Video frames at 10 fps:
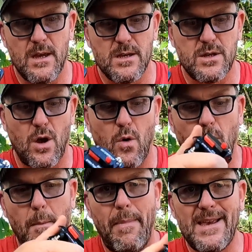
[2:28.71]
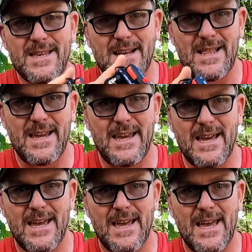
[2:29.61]
so basically
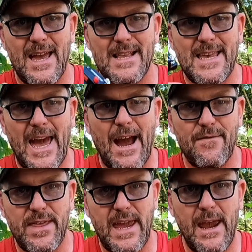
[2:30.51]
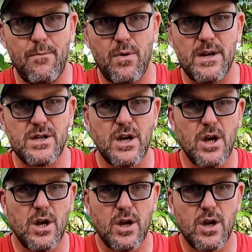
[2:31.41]
it's half the amperage